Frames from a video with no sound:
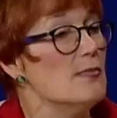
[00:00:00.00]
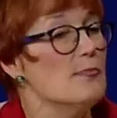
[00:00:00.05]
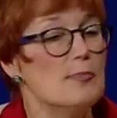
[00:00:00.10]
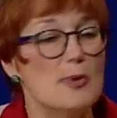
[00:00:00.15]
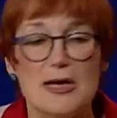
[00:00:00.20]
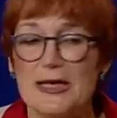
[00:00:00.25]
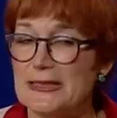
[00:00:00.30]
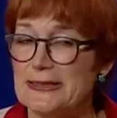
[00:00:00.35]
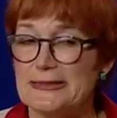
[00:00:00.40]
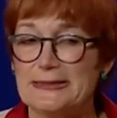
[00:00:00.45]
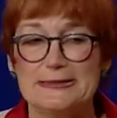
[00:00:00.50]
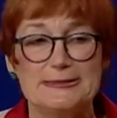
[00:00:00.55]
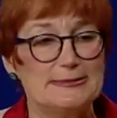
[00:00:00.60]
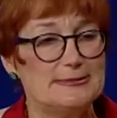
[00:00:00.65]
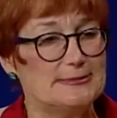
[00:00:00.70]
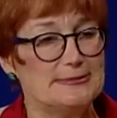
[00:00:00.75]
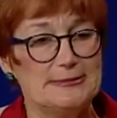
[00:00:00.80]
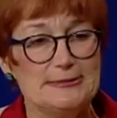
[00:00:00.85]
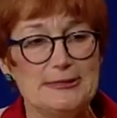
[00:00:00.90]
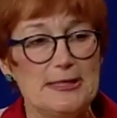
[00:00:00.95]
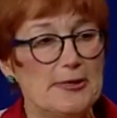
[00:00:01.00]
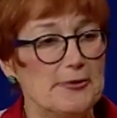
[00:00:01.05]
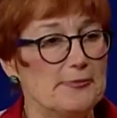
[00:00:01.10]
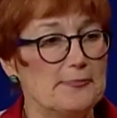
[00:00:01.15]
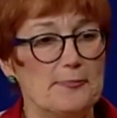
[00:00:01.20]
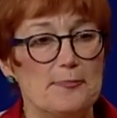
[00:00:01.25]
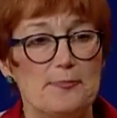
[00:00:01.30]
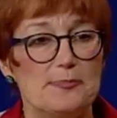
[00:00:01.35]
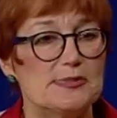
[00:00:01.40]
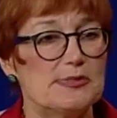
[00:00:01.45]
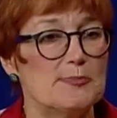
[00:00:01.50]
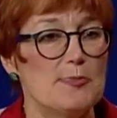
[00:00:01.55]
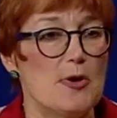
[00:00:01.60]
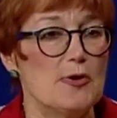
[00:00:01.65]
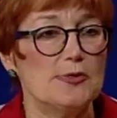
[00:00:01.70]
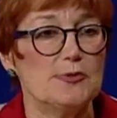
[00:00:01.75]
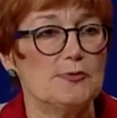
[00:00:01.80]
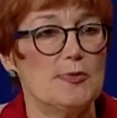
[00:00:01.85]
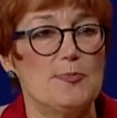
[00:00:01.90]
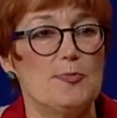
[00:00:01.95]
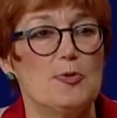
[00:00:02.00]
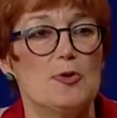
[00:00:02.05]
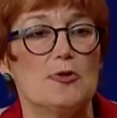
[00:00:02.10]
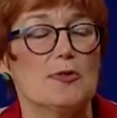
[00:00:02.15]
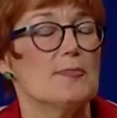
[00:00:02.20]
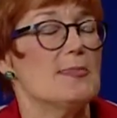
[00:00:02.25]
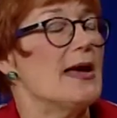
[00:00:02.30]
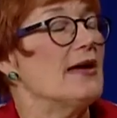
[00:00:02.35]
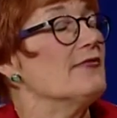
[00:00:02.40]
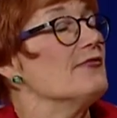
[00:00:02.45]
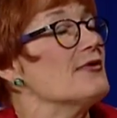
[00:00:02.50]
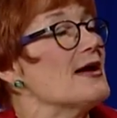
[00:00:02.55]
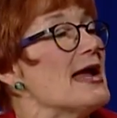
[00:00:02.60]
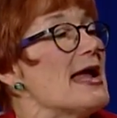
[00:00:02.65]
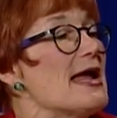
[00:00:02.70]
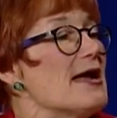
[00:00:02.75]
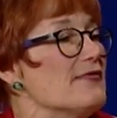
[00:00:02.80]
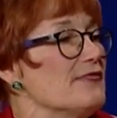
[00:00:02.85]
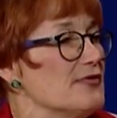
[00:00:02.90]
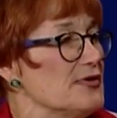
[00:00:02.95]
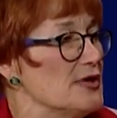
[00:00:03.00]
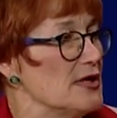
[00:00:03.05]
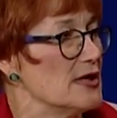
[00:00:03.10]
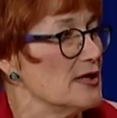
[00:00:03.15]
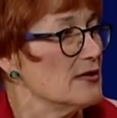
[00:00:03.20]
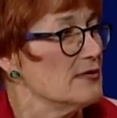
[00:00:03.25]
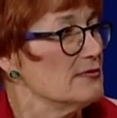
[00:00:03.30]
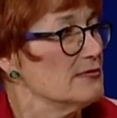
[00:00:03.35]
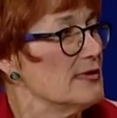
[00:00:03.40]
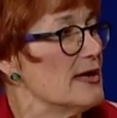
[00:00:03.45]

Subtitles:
but suppose we pull them out for half a year.